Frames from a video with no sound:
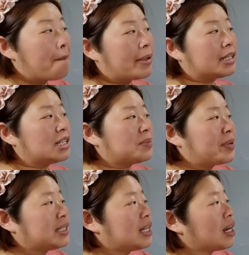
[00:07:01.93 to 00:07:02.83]
But this
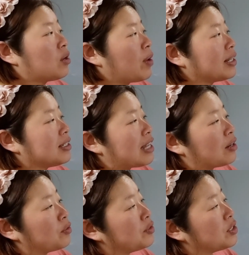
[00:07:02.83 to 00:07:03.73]
particular one
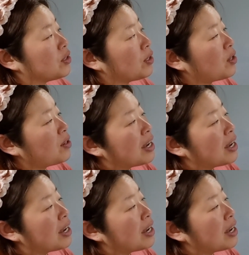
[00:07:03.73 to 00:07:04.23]
starts with 0